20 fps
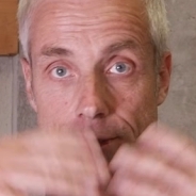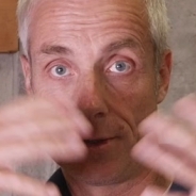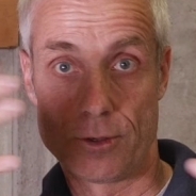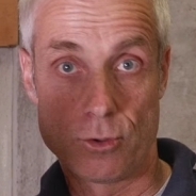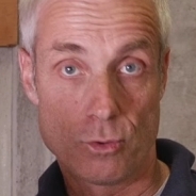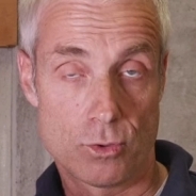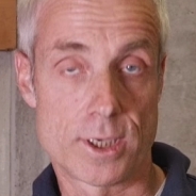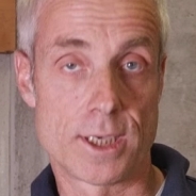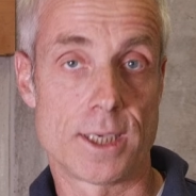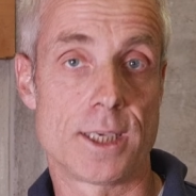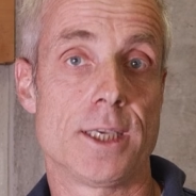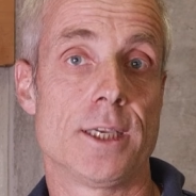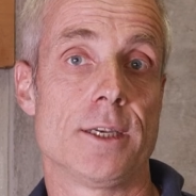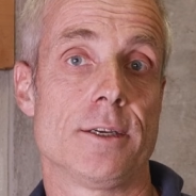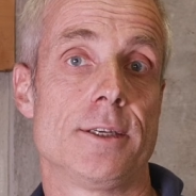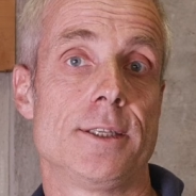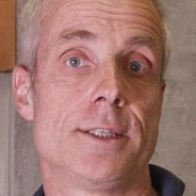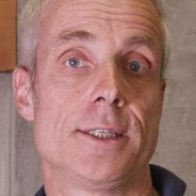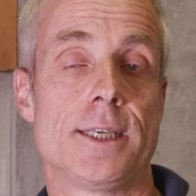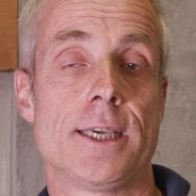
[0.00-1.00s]
looking here
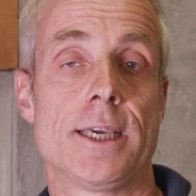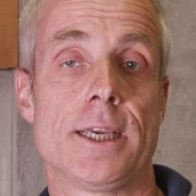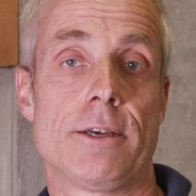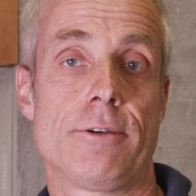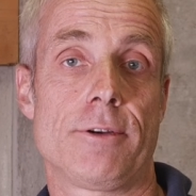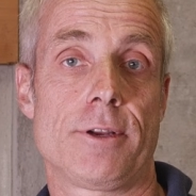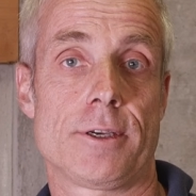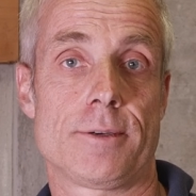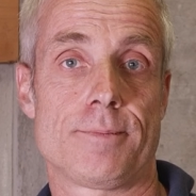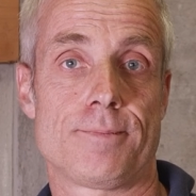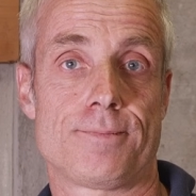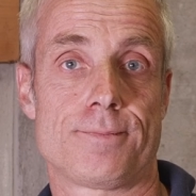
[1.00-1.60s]
in the area.